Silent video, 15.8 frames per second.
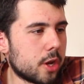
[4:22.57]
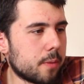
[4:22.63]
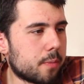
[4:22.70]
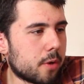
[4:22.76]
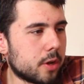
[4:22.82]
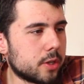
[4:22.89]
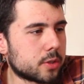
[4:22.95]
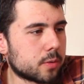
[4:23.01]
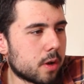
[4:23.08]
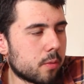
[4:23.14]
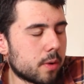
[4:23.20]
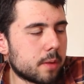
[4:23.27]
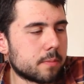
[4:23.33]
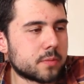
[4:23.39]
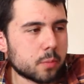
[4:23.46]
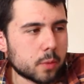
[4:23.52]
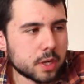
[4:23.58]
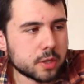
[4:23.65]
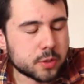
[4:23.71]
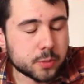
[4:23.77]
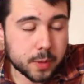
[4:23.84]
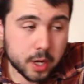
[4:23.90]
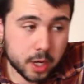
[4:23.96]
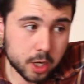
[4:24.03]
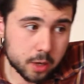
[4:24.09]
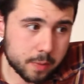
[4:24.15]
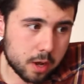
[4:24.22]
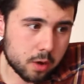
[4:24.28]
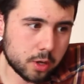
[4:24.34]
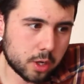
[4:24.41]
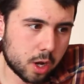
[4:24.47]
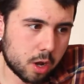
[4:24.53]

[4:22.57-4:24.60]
points when I'm speaking about,